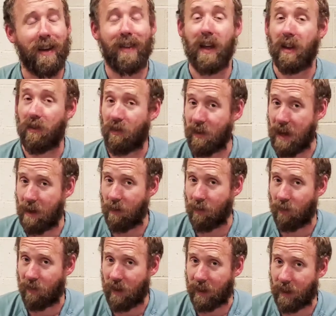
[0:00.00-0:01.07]
That
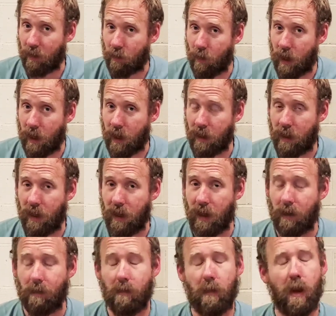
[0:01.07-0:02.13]
sounds like a great
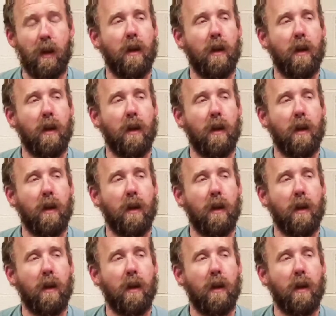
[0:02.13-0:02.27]
idea.